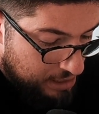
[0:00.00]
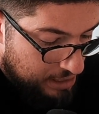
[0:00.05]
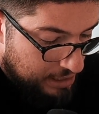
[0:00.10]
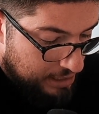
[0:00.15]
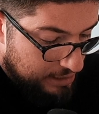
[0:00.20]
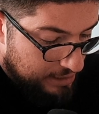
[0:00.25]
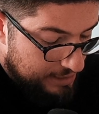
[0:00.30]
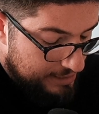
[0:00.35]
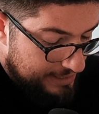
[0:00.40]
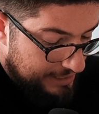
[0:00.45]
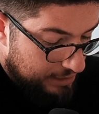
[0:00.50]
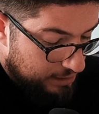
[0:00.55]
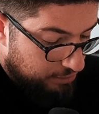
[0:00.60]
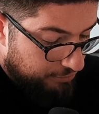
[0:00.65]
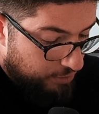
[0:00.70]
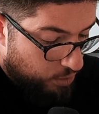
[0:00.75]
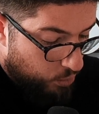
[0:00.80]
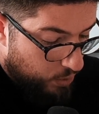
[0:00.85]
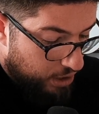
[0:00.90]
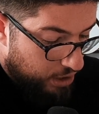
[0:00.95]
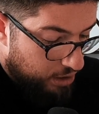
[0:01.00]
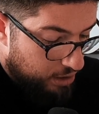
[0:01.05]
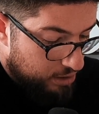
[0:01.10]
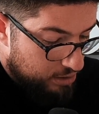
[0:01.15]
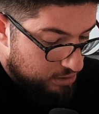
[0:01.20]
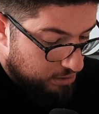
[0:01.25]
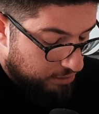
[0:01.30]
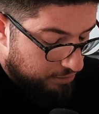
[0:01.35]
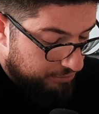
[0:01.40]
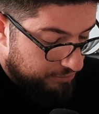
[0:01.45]
the state of awareness
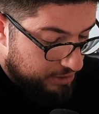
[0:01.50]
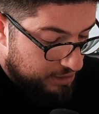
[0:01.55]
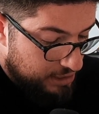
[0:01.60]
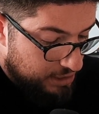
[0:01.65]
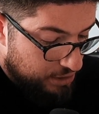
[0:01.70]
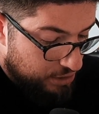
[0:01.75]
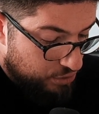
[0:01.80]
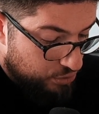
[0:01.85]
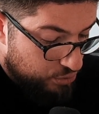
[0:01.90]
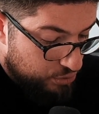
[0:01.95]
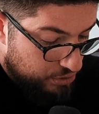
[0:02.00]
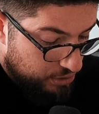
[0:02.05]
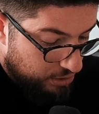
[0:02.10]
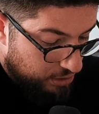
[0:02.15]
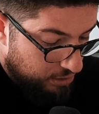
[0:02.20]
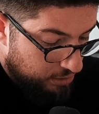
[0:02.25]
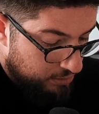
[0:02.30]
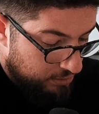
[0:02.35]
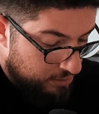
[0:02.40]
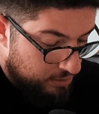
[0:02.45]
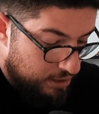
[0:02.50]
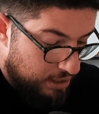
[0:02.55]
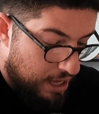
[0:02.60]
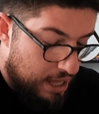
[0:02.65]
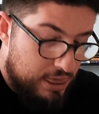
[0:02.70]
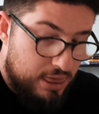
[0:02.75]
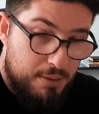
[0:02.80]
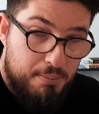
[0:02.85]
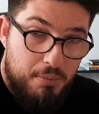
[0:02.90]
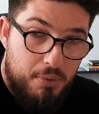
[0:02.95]
of the user,
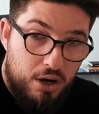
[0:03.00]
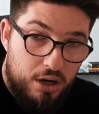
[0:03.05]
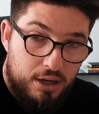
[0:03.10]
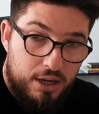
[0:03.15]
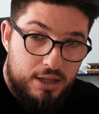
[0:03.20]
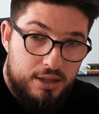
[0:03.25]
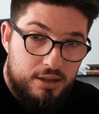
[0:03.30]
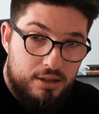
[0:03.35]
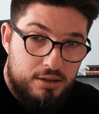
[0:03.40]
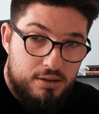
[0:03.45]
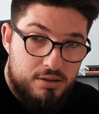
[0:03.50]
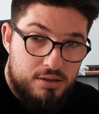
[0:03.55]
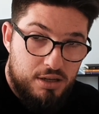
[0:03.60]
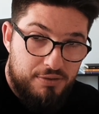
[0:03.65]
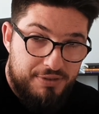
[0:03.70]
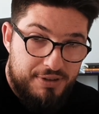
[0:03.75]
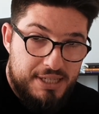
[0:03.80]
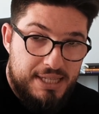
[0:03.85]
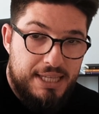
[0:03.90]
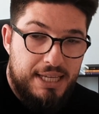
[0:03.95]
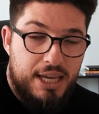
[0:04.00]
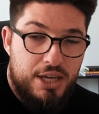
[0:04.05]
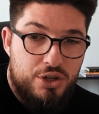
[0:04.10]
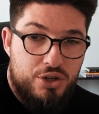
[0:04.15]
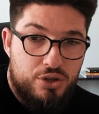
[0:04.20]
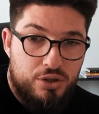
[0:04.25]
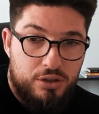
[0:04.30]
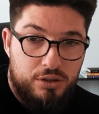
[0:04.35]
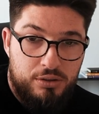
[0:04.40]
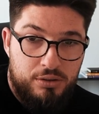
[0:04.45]
and the market
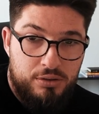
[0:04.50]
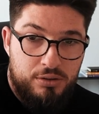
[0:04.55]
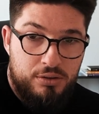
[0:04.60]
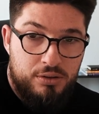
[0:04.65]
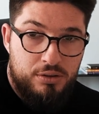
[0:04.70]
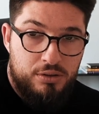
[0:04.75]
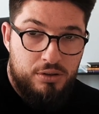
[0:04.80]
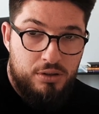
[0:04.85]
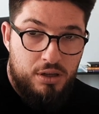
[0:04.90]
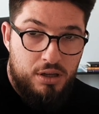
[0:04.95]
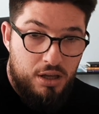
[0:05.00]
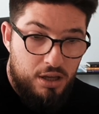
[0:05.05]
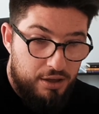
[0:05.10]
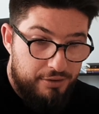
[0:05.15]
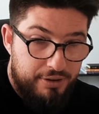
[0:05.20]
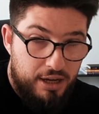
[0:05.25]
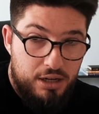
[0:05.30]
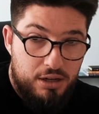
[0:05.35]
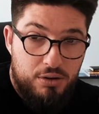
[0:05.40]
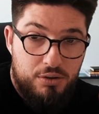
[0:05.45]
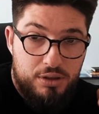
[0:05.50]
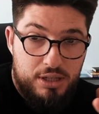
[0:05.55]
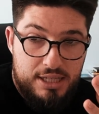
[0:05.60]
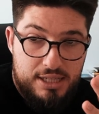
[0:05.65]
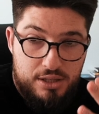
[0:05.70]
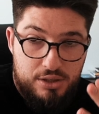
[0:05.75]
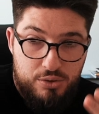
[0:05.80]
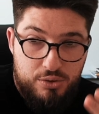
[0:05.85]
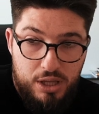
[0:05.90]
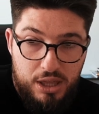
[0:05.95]
sophistication. If I know these
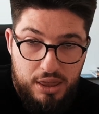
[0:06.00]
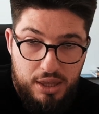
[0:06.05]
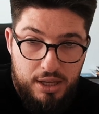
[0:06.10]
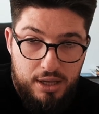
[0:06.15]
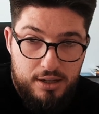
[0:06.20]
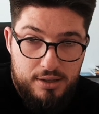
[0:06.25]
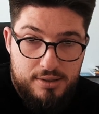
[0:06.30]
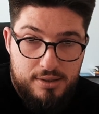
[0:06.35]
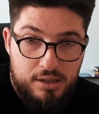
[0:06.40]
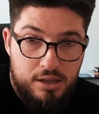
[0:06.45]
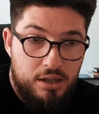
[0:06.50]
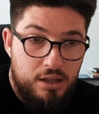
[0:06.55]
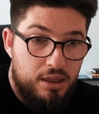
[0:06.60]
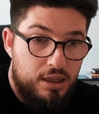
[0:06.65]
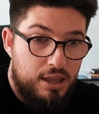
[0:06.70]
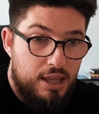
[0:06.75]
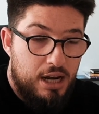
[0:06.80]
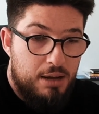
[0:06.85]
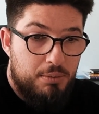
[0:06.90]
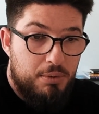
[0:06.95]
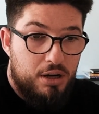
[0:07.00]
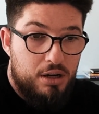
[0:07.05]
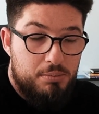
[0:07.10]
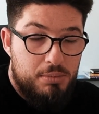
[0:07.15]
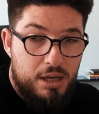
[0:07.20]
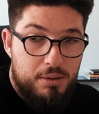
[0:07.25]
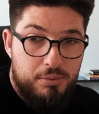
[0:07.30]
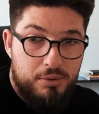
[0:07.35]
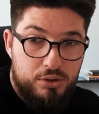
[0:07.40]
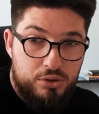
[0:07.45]
three things, then I'm gonna be
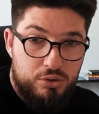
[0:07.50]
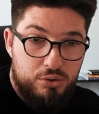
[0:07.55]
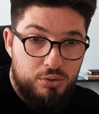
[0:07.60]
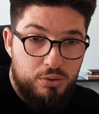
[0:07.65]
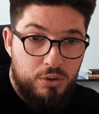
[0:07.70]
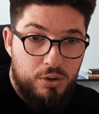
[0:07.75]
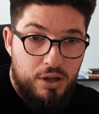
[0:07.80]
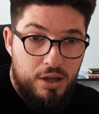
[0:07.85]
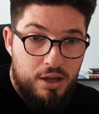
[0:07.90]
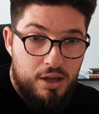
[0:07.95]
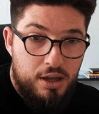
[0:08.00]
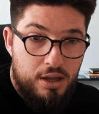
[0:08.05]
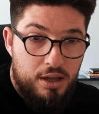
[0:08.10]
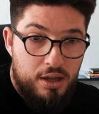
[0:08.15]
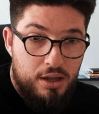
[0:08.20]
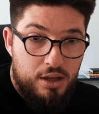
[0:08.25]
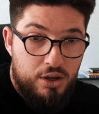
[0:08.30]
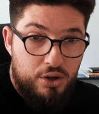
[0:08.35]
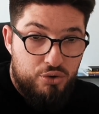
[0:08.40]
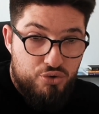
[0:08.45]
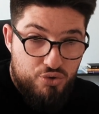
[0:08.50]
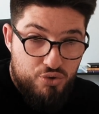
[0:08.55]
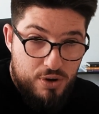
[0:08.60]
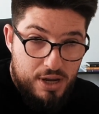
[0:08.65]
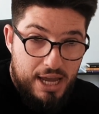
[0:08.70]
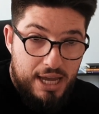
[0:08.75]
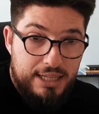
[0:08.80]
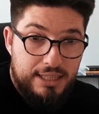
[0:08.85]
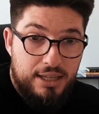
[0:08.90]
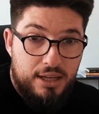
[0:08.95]
able to
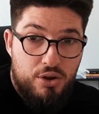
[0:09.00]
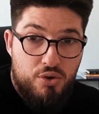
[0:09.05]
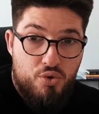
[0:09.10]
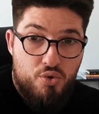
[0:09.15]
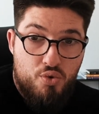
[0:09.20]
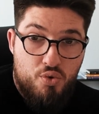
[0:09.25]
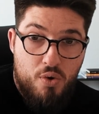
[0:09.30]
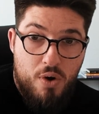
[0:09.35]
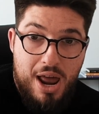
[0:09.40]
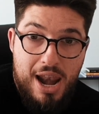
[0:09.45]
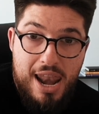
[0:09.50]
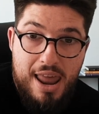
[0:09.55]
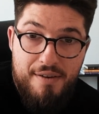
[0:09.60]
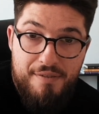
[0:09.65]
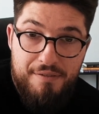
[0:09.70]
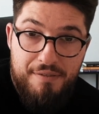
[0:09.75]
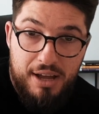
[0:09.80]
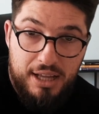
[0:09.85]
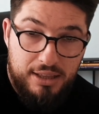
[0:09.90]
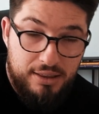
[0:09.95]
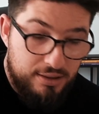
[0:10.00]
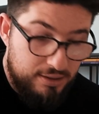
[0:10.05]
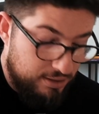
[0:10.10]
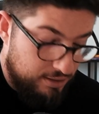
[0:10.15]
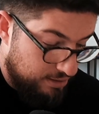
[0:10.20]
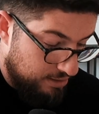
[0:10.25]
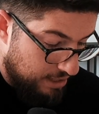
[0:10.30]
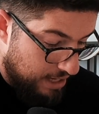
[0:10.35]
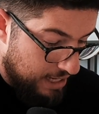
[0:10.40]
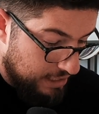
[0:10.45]
create relevant
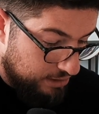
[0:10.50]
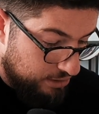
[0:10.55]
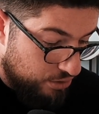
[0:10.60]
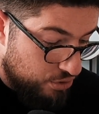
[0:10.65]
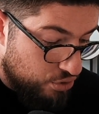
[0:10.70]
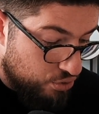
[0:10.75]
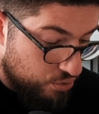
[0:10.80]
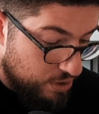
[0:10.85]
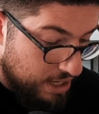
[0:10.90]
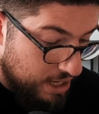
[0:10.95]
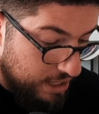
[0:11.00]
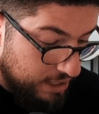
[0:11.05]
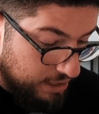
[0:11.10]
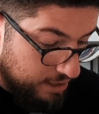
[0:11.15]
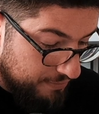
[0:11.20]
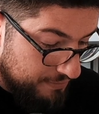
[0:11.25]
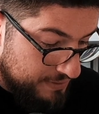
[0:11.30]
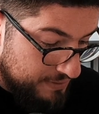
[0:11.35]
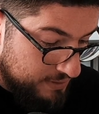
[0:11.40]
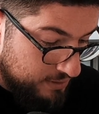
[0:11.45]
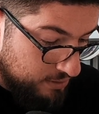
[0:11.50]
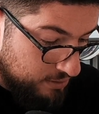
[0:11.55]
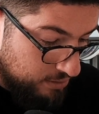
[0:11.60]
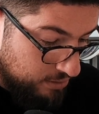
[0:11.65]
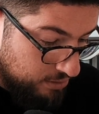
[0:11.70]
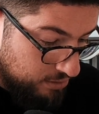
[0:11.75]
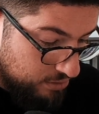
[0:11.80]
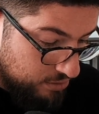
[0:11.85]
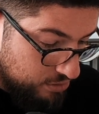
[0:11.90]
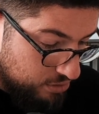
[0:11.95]
ad creatives.
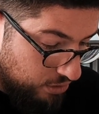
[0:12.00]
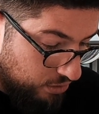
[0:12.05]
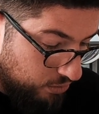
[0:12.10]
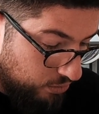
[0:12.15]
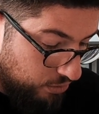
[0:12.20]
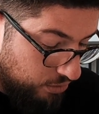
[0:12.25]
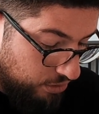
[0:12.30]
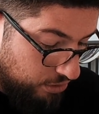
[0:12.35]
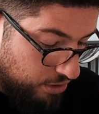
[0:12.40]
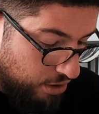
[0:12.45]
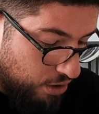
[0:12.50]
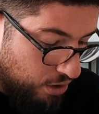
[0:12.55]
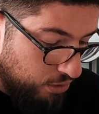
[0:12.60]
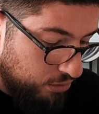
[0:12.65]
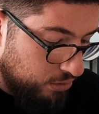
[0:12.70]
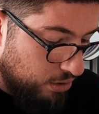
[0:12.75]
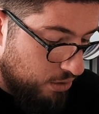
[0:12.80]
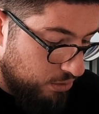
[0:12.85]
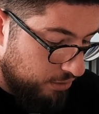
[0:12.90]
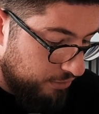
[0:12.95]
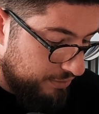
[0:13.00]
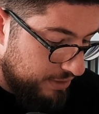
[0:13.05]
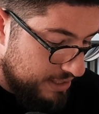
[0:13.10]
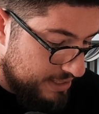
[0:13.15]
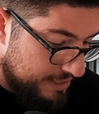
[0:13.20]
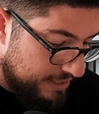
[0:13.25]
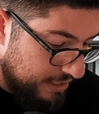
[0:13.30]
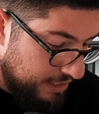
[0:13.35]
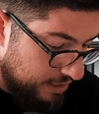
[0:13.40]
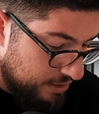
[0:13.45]
So the whole goal of this
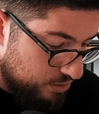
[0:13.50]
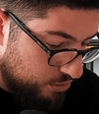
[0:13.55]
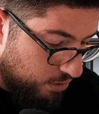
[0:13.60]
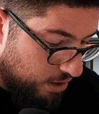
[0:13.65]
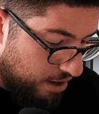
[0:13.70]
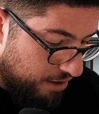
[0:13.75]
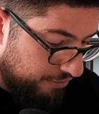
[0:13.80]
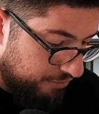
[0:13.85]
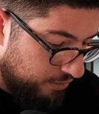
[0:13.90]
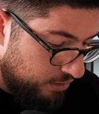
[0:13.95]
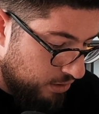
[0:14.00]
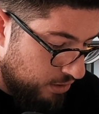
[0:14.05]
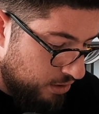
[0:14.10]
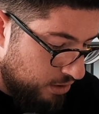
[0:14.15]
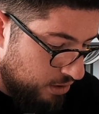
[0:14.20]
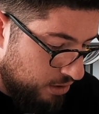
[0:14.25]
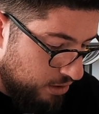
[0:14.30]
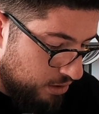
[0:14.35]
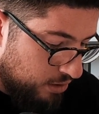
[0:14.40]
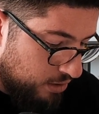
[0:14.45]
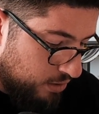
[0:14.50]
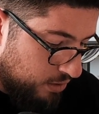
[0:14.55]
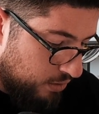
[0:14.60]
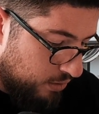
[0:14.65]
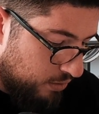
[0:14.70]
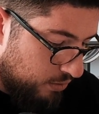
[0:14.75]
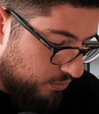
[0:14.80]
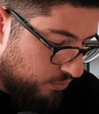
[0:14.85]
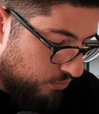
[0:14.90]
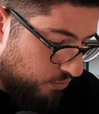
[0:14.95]
thing is to have
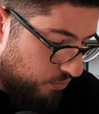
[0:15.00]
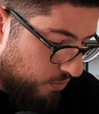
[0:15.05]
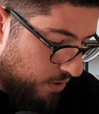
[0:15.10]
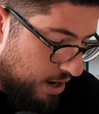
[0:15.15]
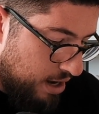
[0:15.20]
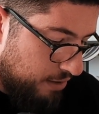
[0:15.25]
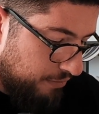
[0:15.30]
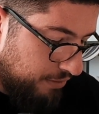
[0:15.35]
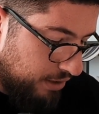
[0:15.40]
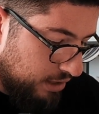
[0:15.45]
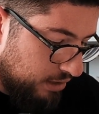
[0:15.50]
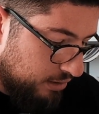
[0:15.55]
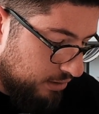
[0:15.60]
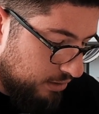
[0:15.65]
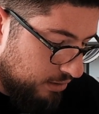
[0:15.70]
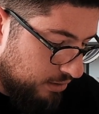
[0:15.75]
relevant